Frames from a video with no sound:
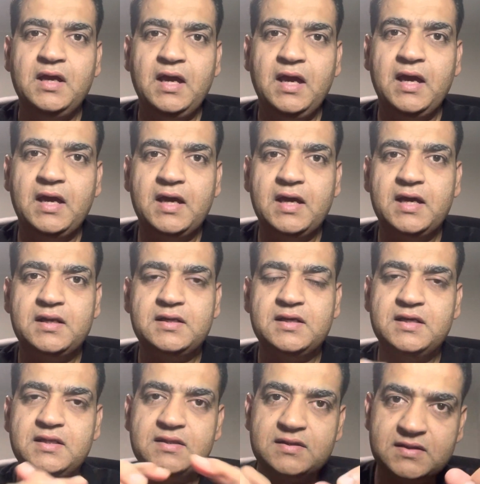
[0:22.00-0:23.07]
And
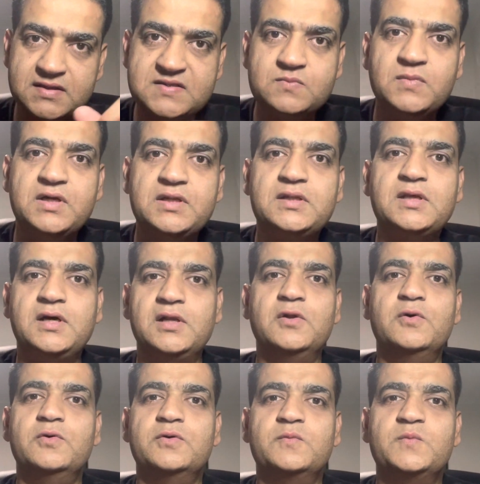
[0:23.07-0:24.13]
in this month
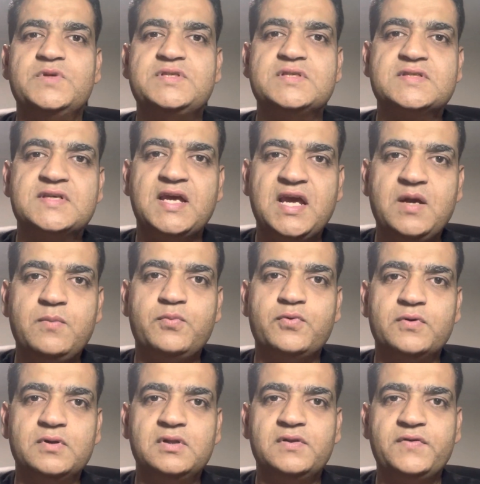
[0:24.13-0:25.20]
alone, which is
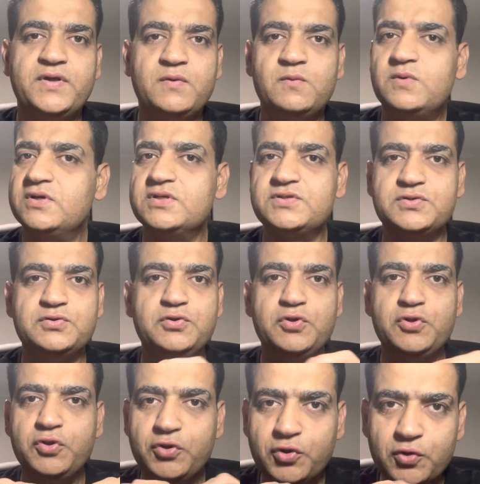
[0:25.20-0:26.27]
April, there was
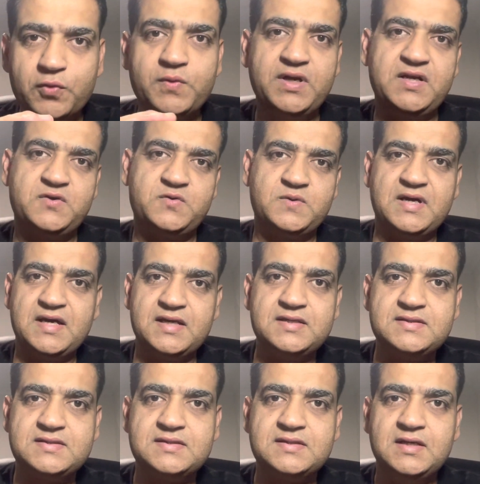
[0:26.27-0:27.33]
no rate
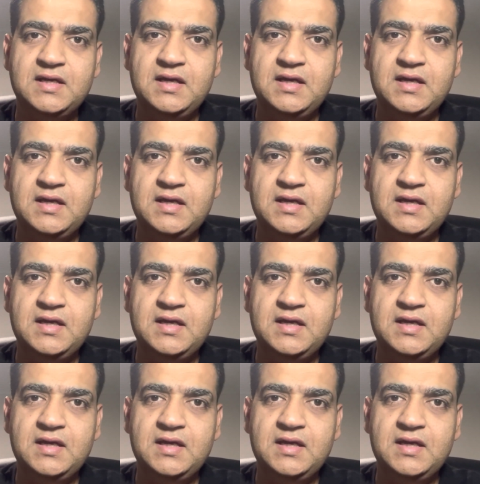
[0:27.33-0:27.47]
rise.